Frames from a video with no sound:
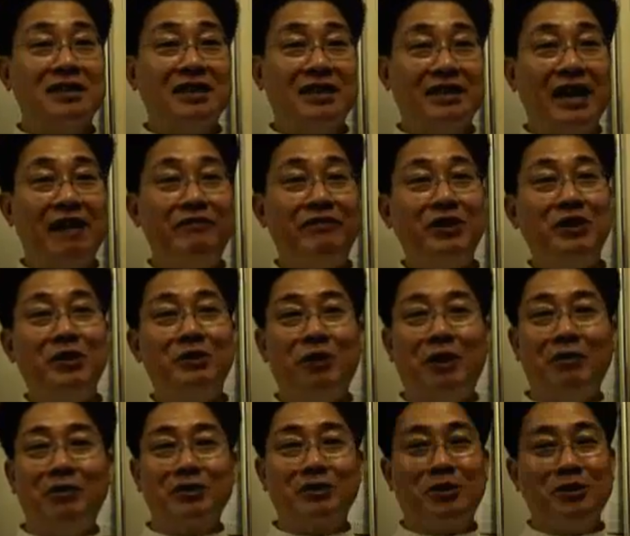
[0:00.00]
never knew I
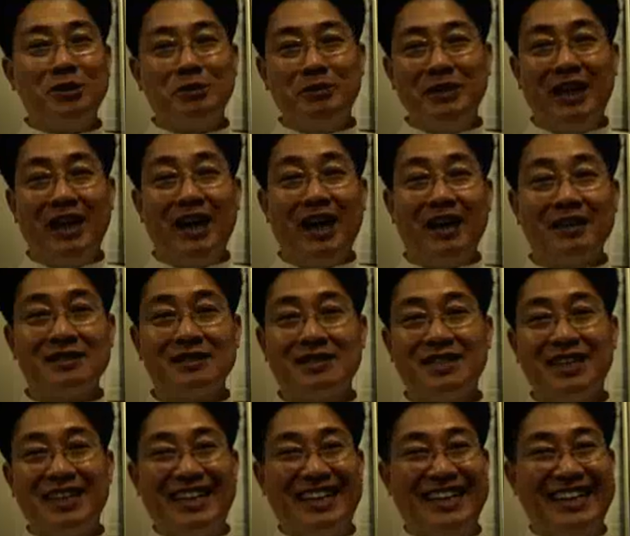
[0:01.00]
was going to be the
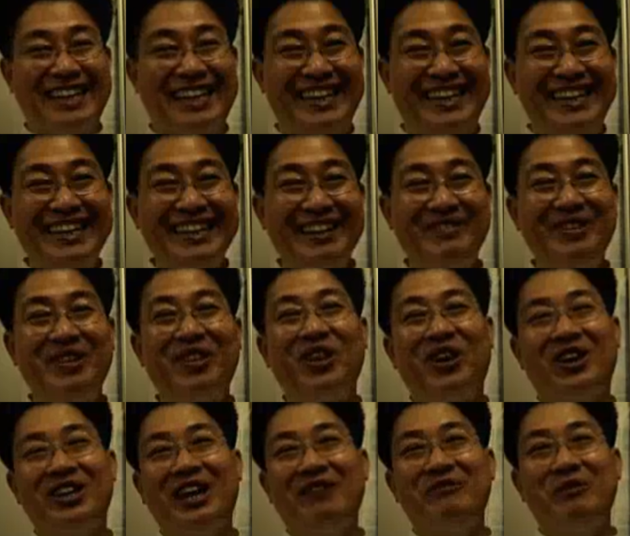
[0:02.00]
last. We
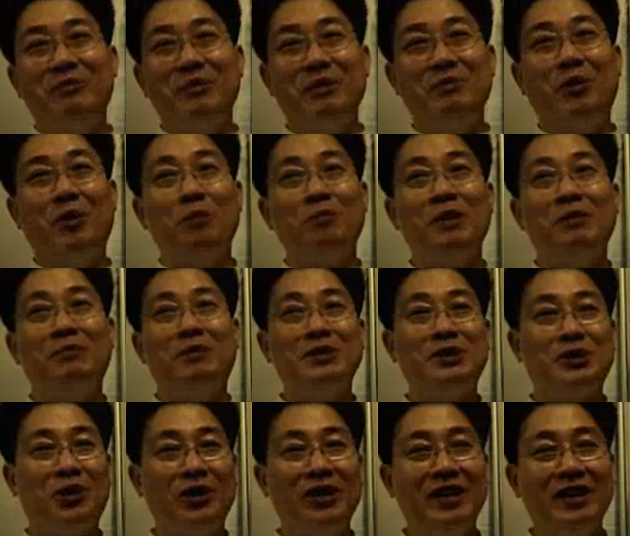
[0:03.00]
thought there would be more people
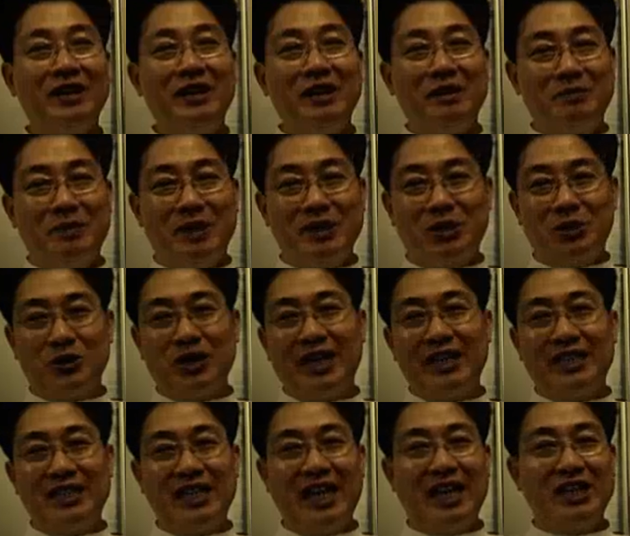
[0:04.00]
joining, but
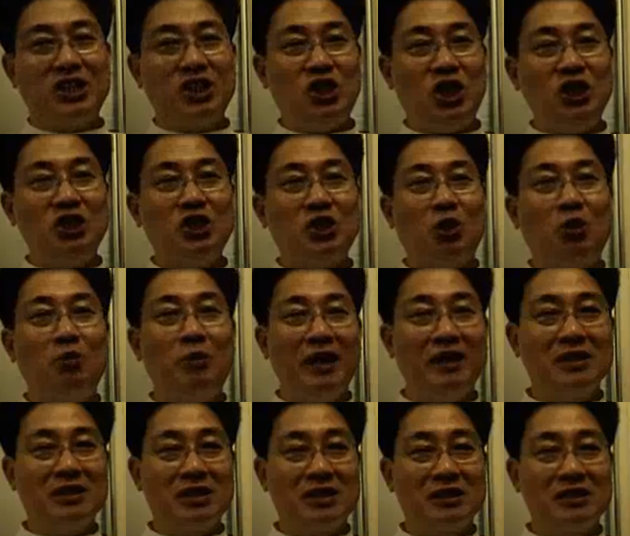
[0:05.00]
society has changed so
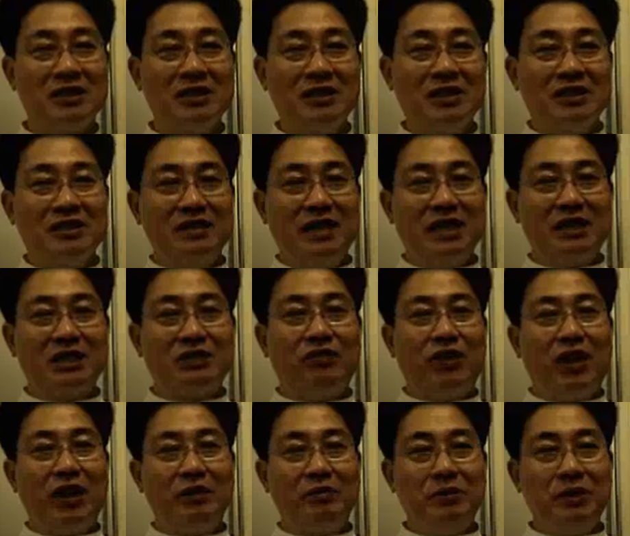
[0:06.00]
much. That's
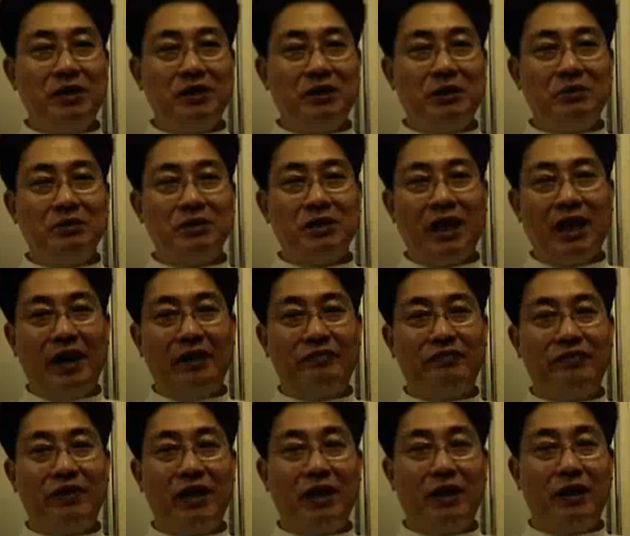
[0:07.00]
why we don't
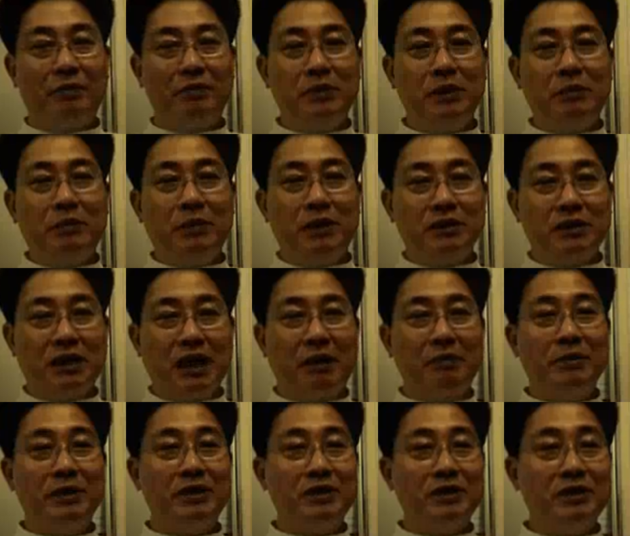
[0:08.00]
have people
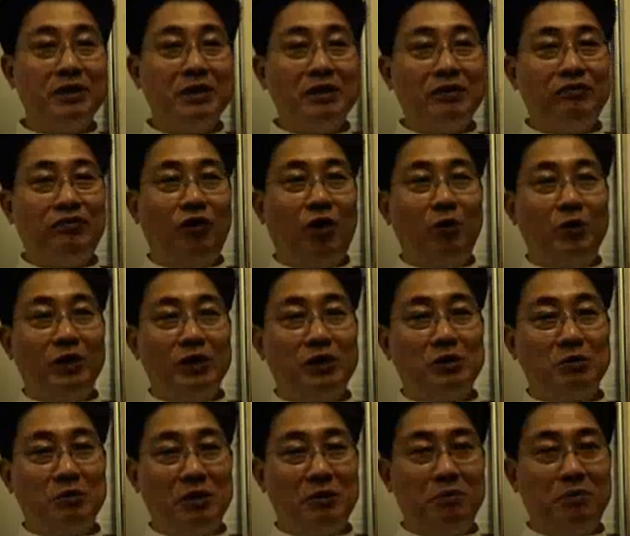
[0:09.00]
coming forward
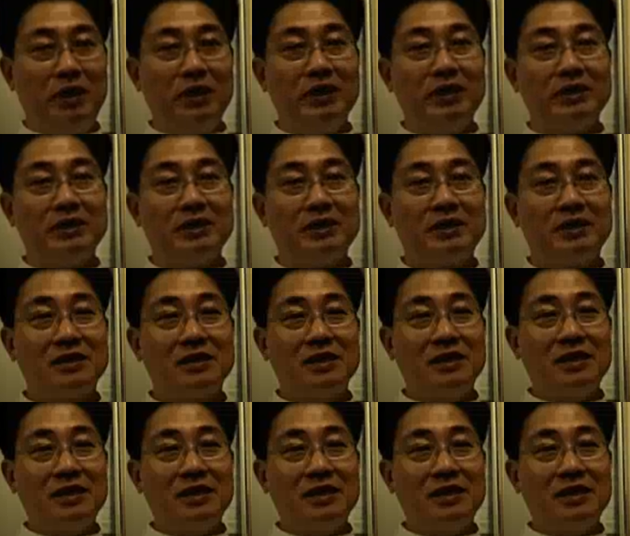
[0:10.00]
to be brothers.